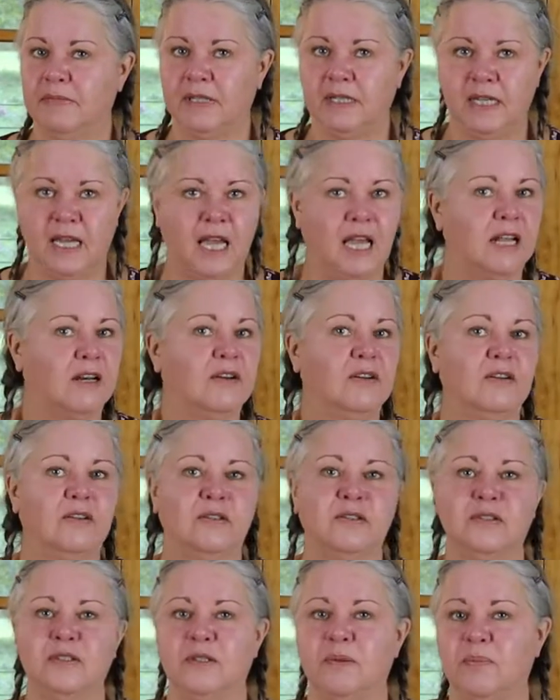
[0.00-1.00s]

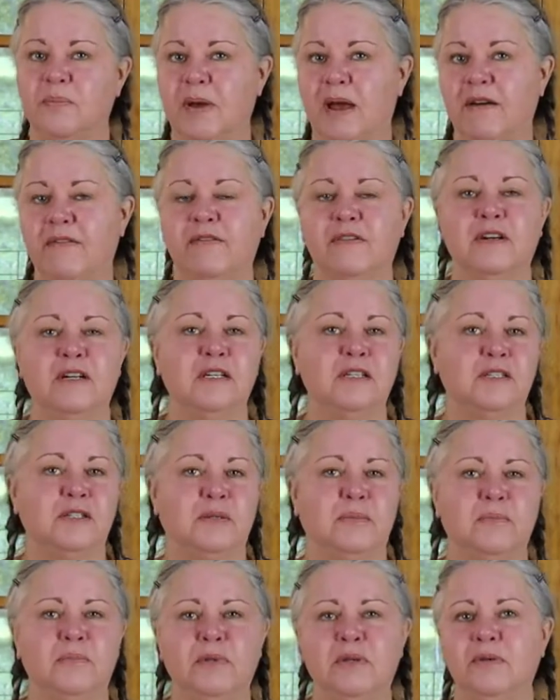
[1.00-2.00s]
candles, a beverage,
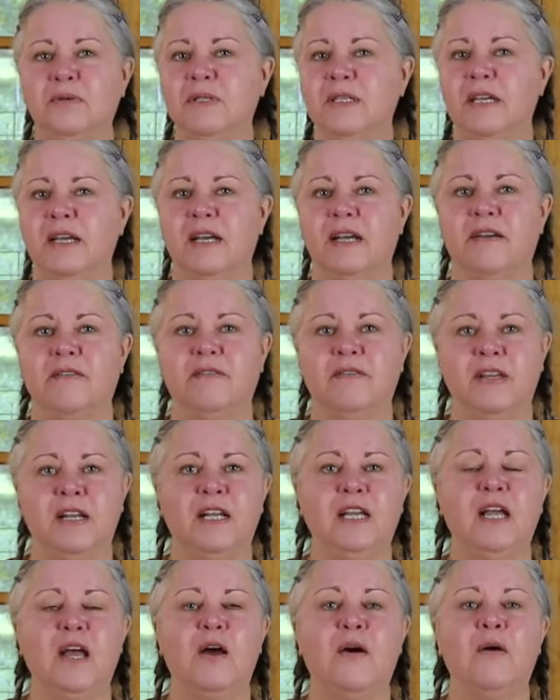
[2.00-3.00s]
some music, a
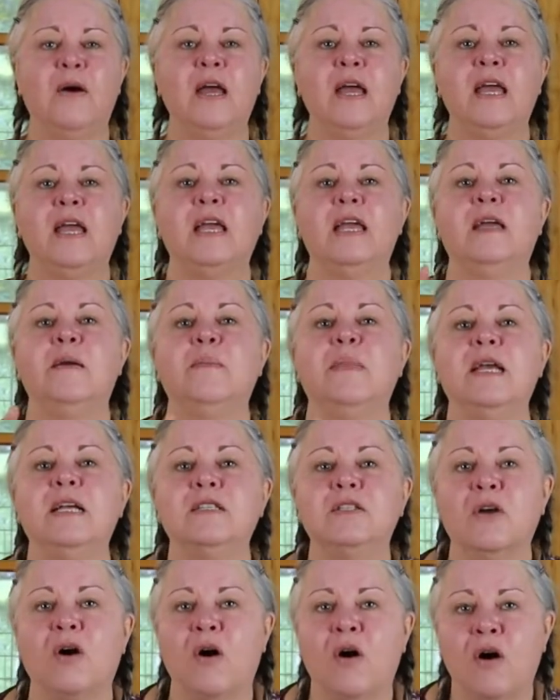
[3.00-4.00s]
video, it
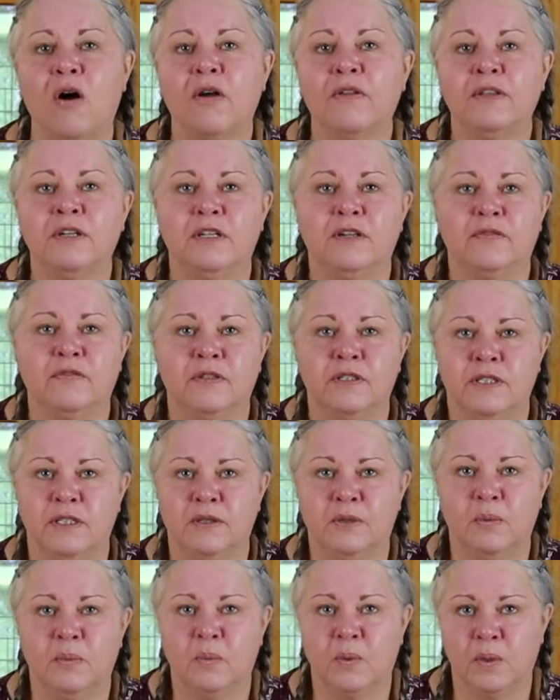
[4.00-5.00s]
makes all the difference
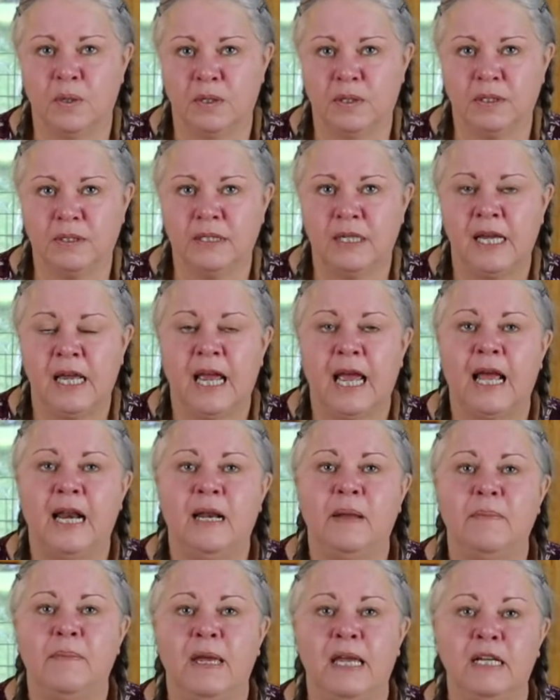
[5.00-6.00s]
in the world, and
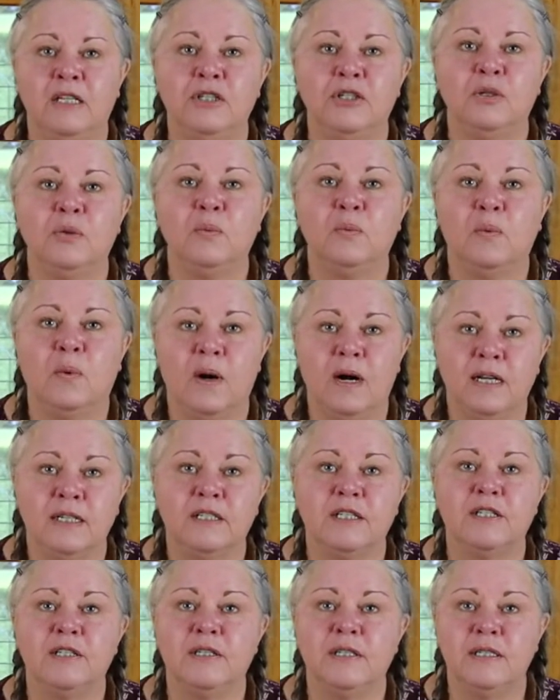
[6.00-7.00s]
it makes you want
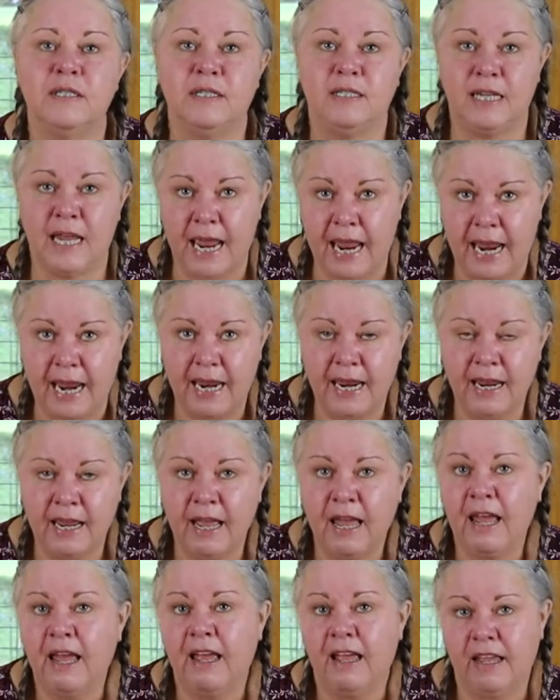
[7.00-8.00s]
to stay
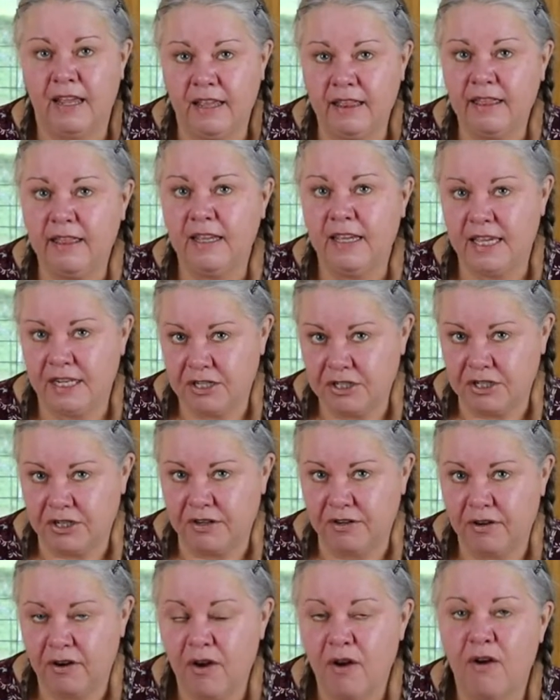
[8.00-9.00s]
in the
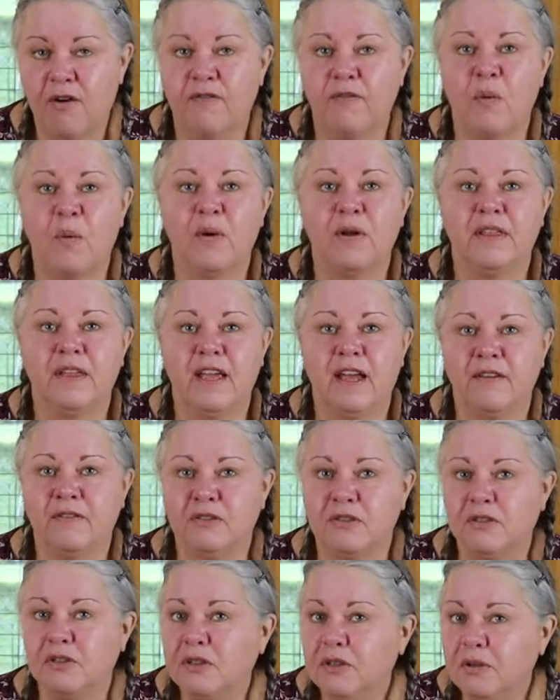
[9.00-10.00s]
kitchen for the
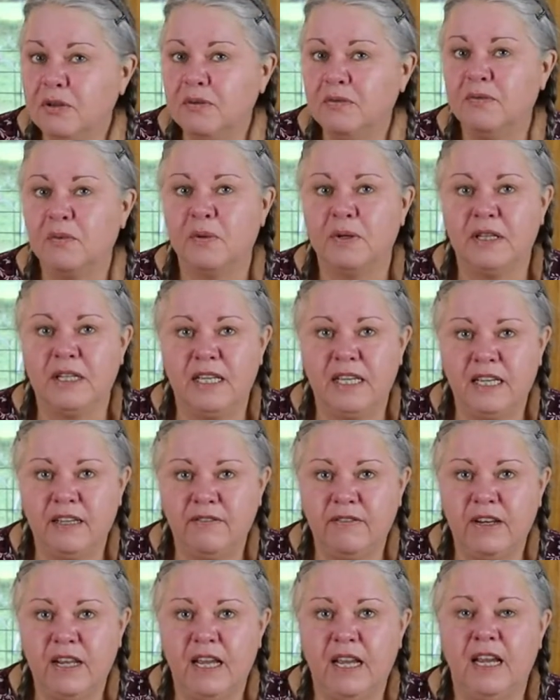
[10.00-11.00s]
afternoon, for the
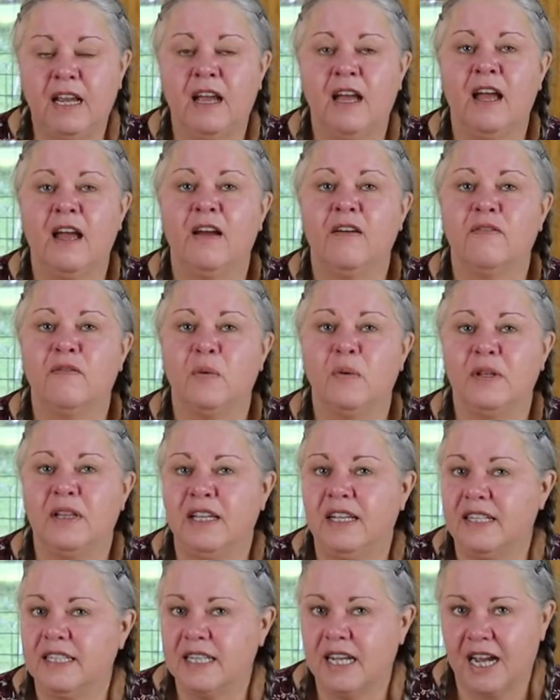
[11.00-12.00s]
evening, for
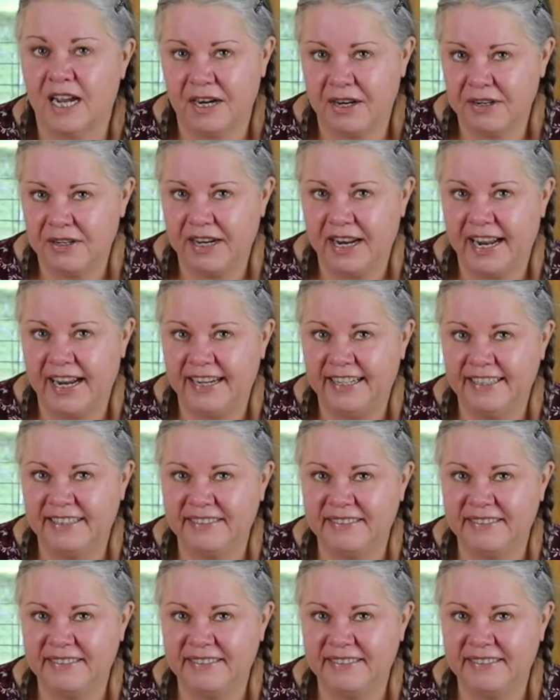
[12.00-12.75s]
the entire day.